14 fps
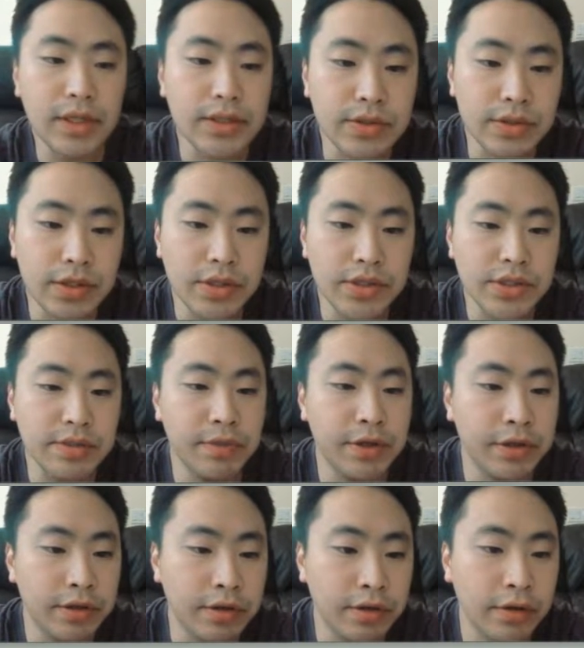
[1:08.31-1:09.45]
So here's some
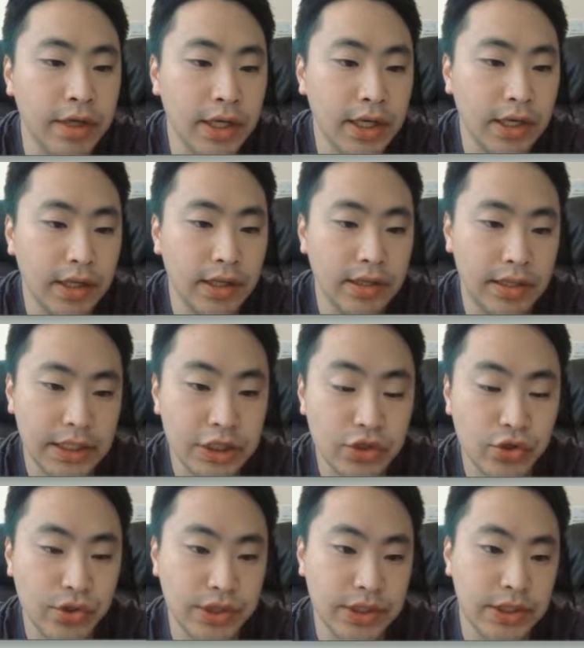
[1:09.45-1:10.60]
other
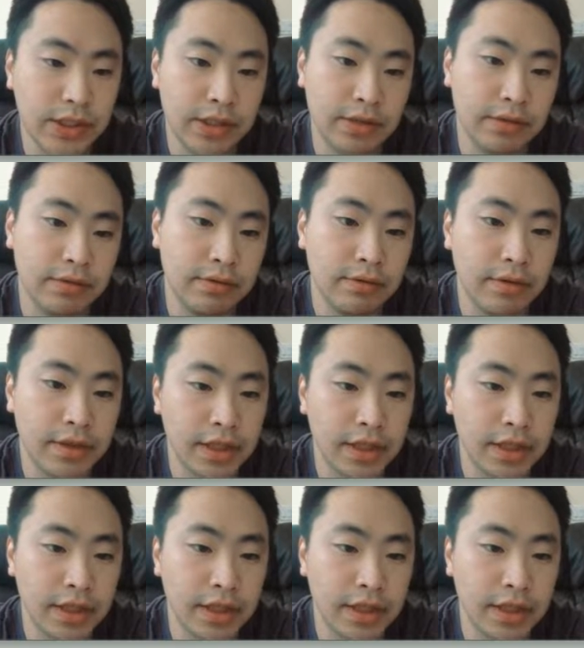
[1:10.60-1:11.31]
interesting